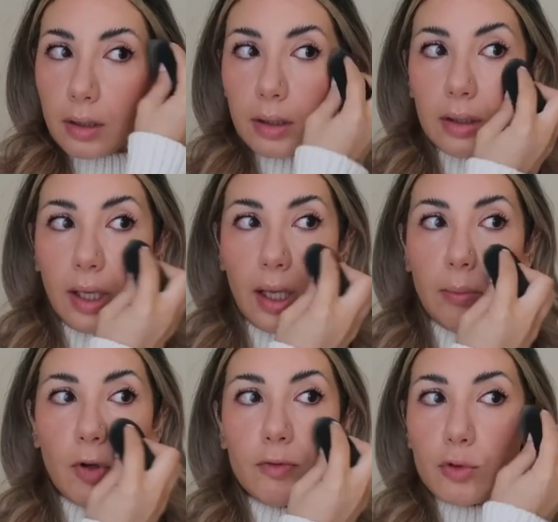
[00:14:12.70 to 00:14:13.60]
it
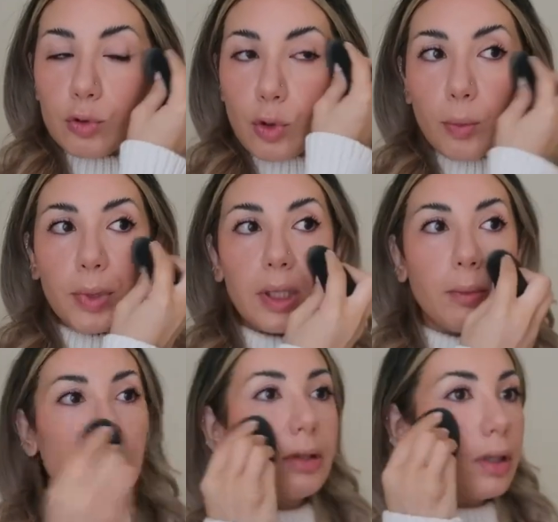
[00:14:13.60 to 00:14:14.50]
came off so
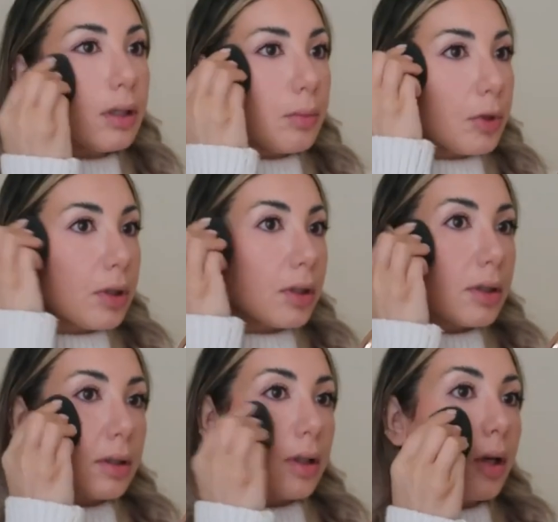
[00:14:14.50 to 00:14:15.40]
pigmented but it
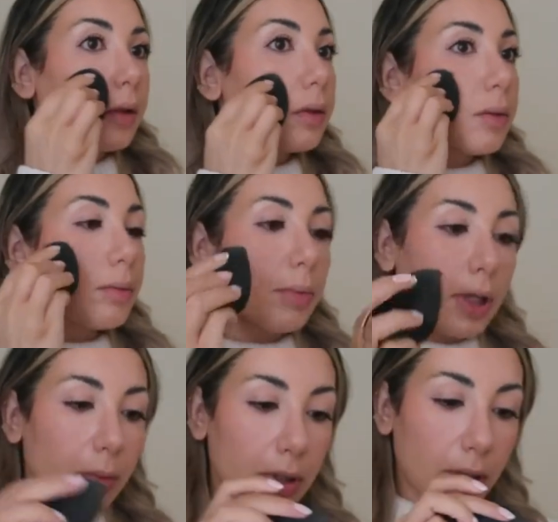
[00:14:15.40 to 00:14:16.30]
is not
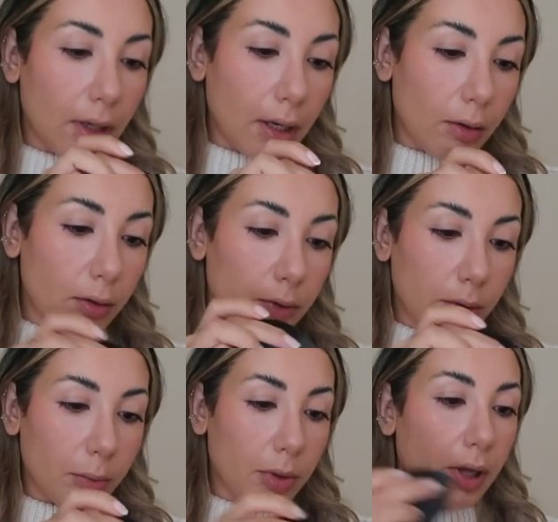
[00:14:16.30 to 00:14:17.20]
pigmented at all when
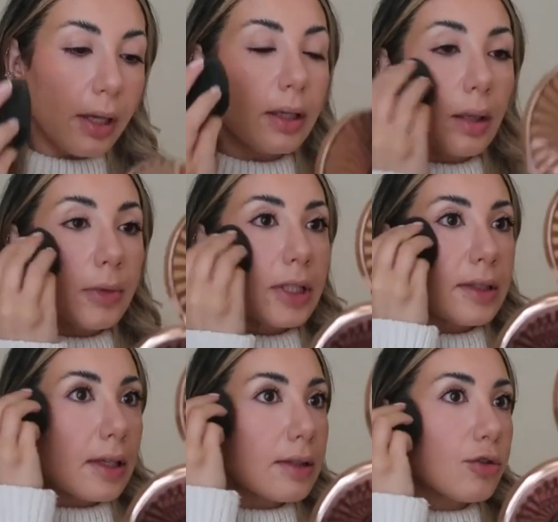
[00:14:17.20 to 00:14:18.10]
you apply it. I mean, it
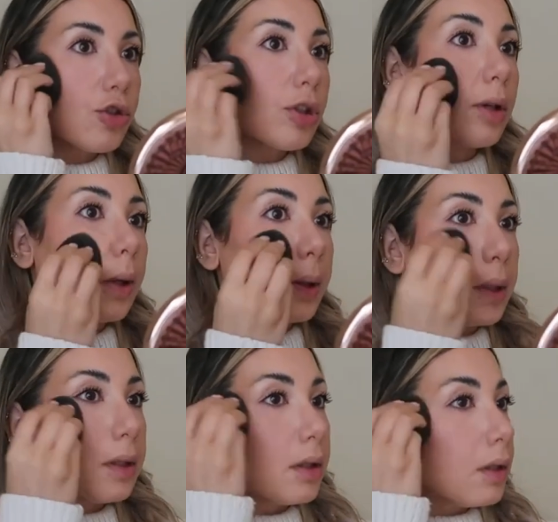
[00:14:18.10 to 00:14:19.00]
says sheer on
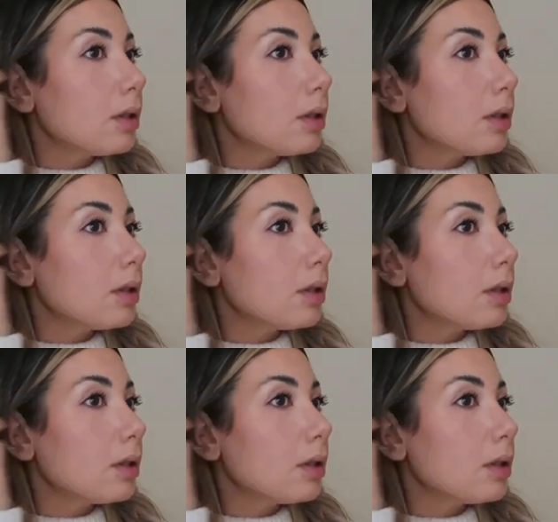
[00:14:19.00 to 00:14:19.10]
it.